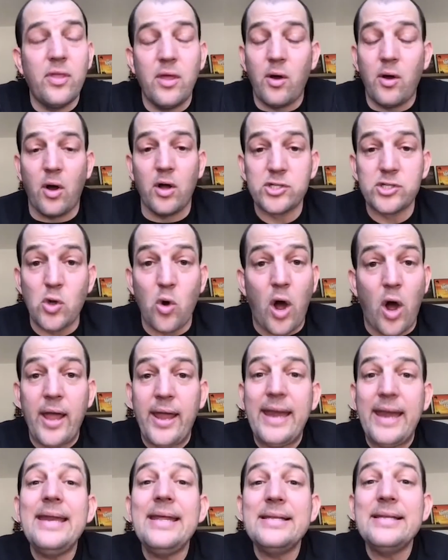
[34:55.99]
so
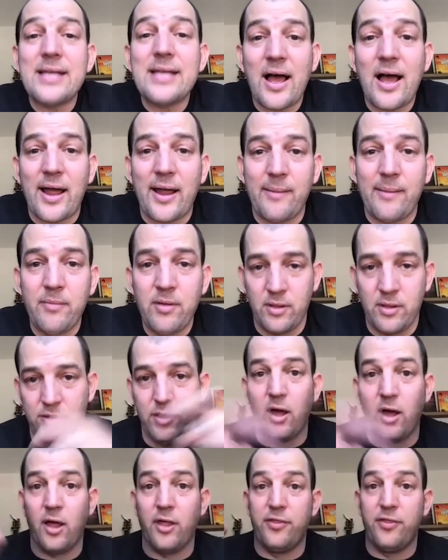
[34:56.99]
anytime
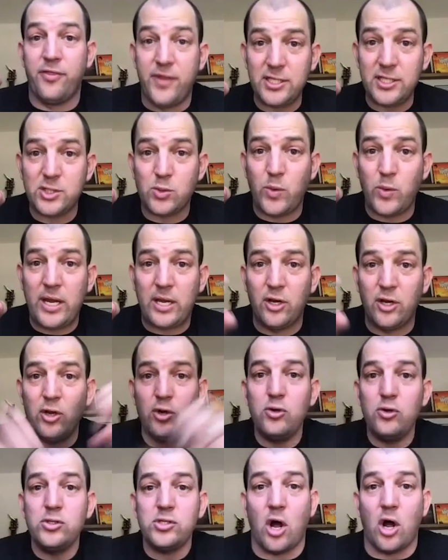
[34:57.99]
the This Week
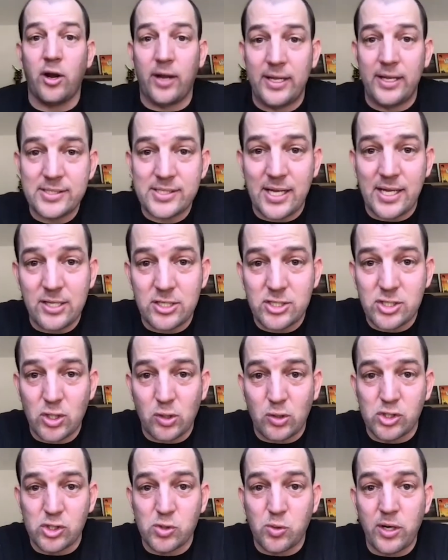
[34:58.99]
news on Inside the
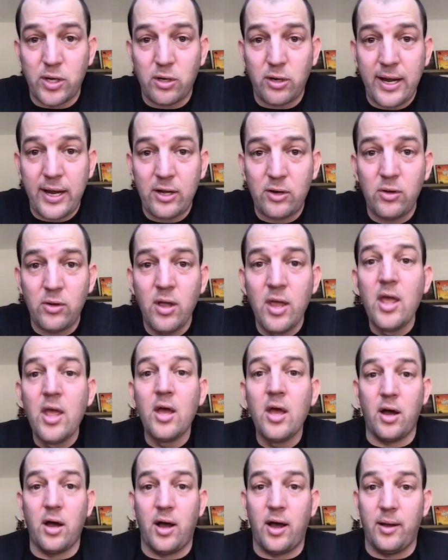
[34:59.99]
Circle's Twitter handle
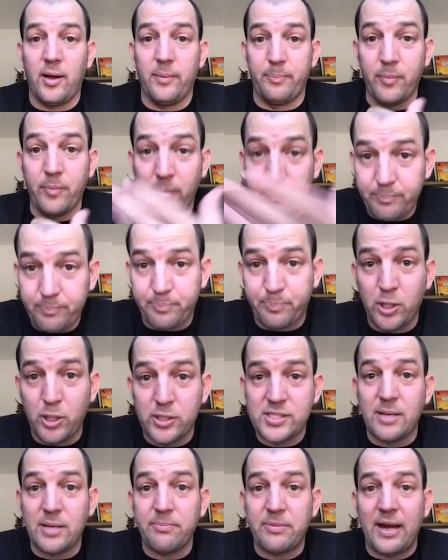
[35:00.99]
put
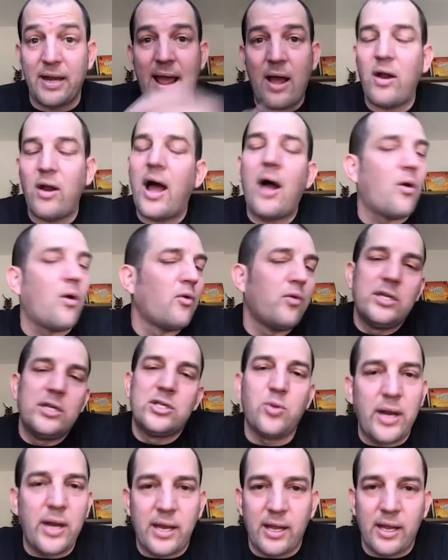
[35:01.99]
something out, I will
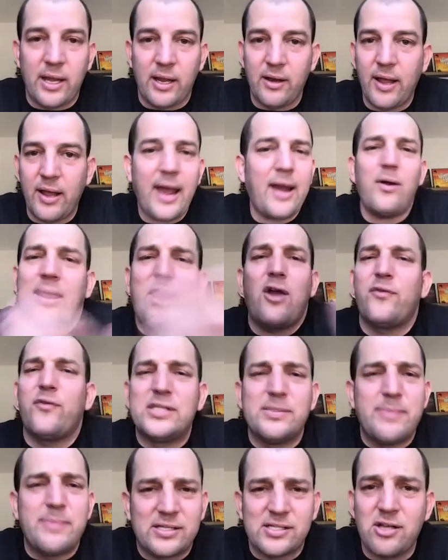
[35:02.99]
retweet it. I don't care
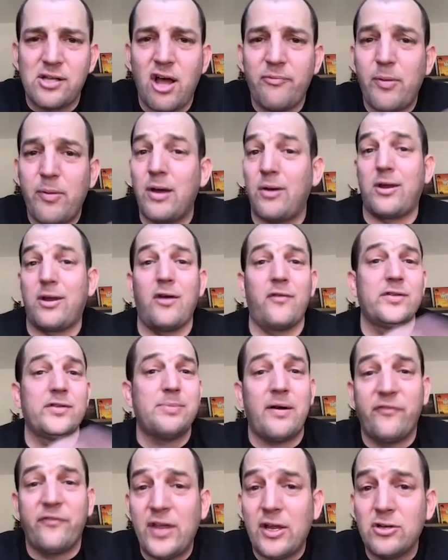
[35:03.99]
about softball. I don't care if it's
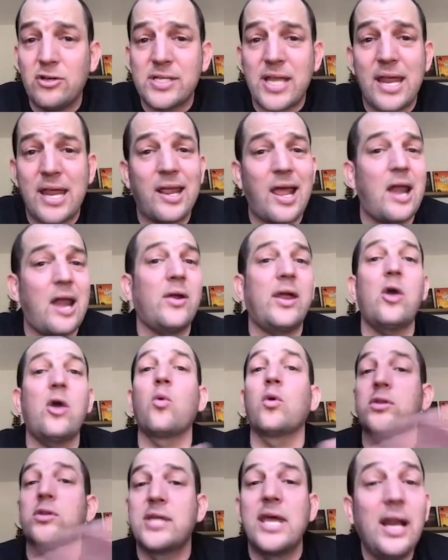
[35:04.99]
about figure skating. I don't
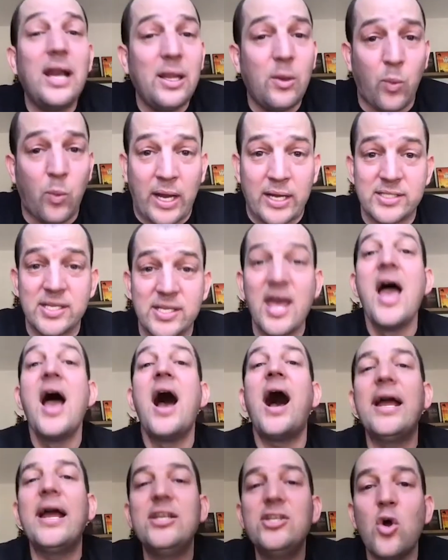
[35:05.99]
care tiddlywinks.
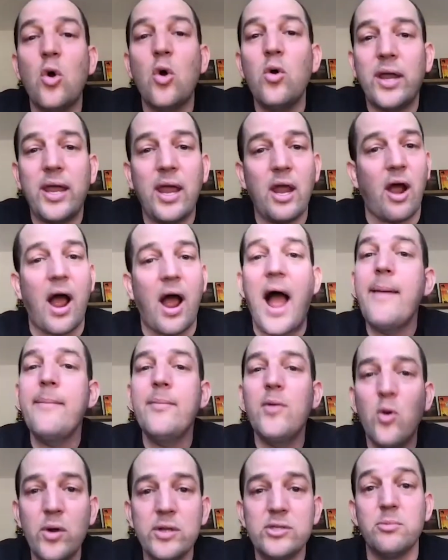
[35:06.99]
Right. I don't care. I'm
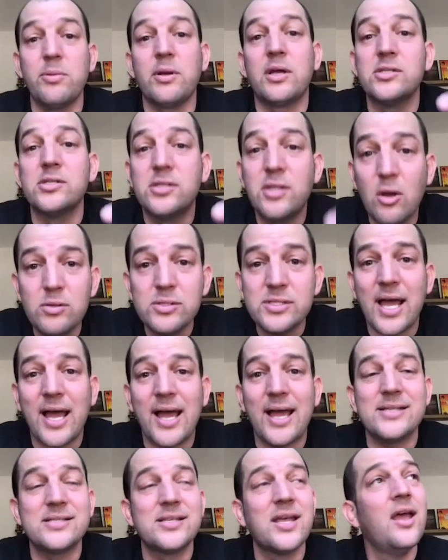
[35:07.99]
going to, because those
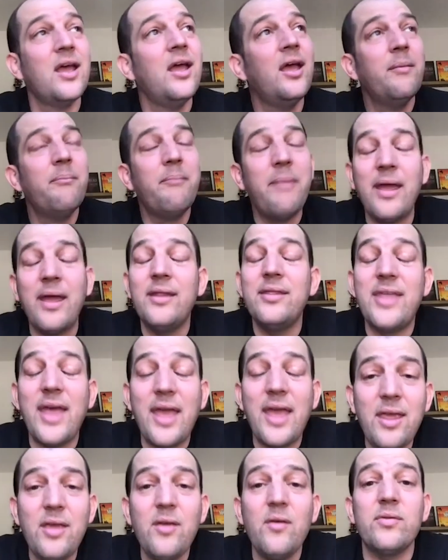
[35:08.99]
guys, man,
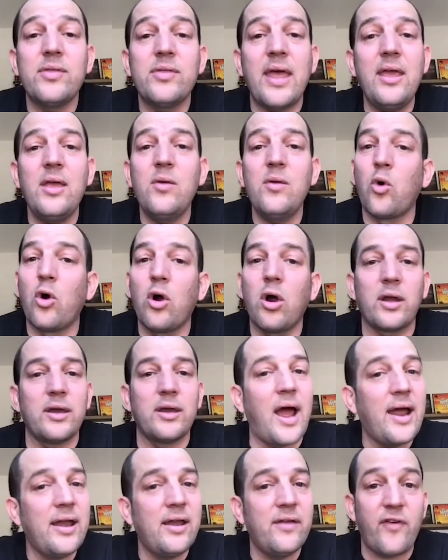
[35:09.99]
they work
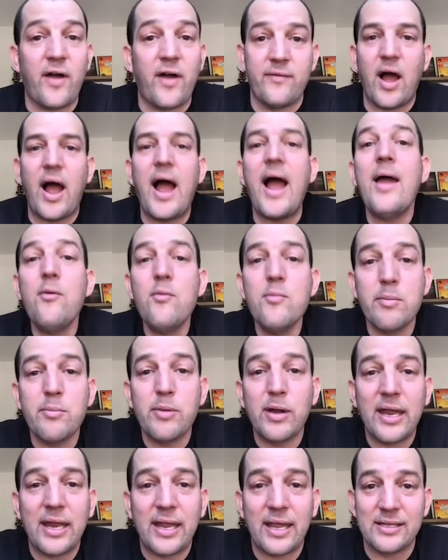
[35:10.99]
9 to 5. I remember
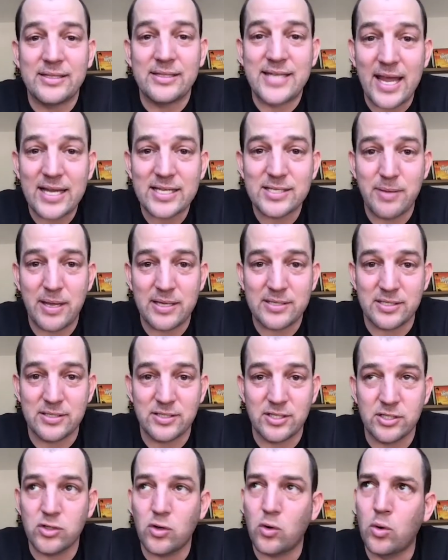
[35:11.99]
getting text
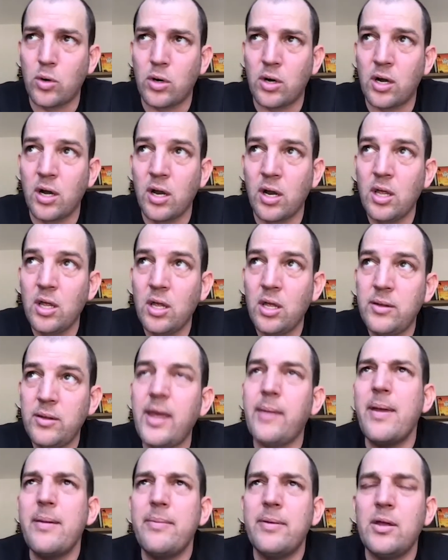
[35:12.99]
messages or
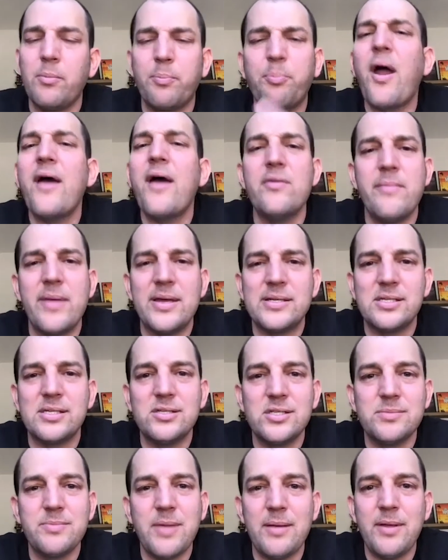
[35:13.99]
maybe private
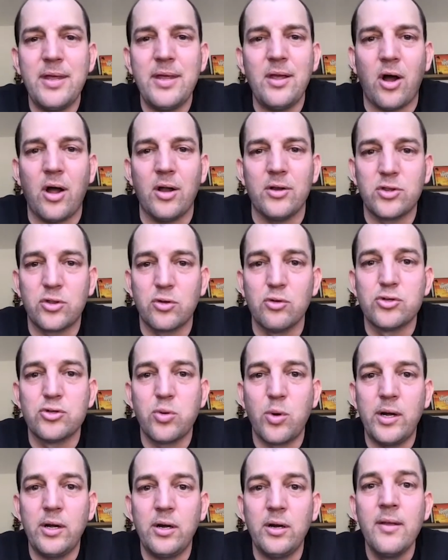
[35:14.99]
messages through
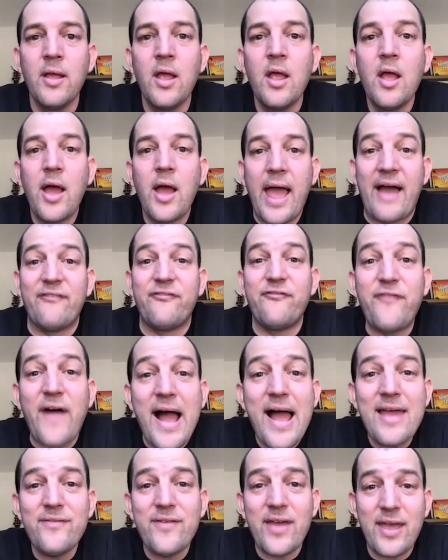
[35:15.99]
Twitter at
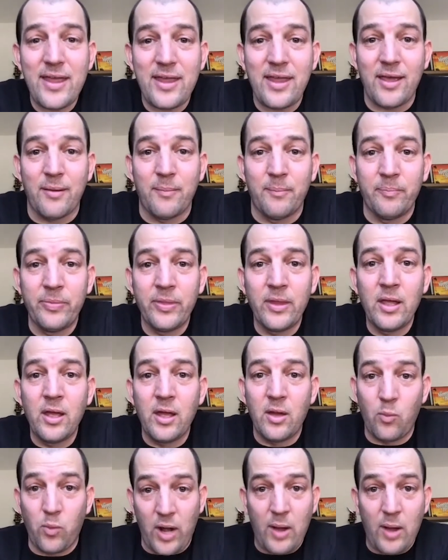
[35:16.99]
5 a.m.
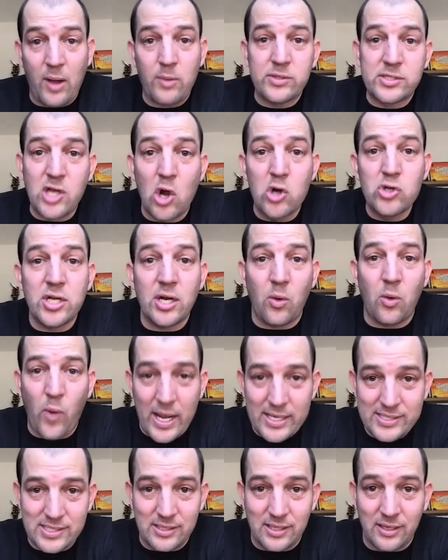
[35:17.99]
when I was coaching at
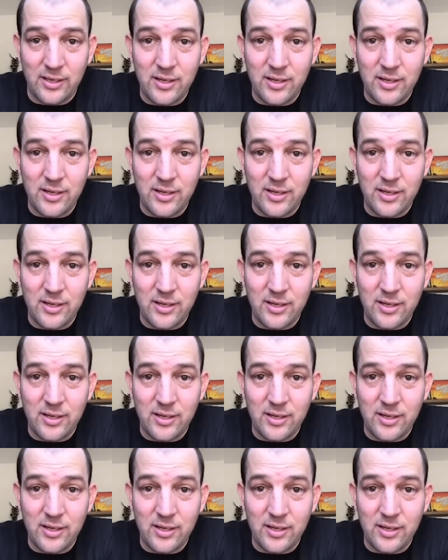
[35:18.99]
Westland.